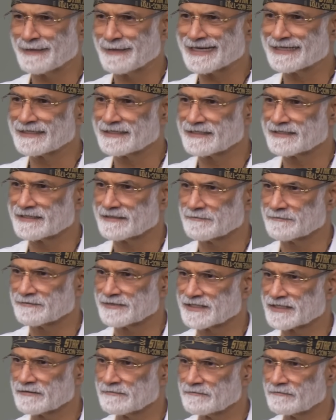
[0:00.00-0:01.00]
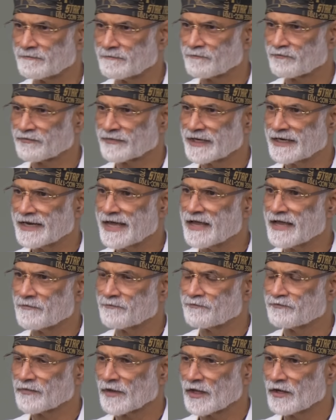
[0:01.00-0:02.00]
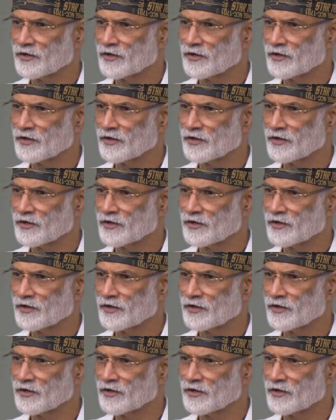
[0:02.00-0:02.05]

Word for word: mechanisms that, hey,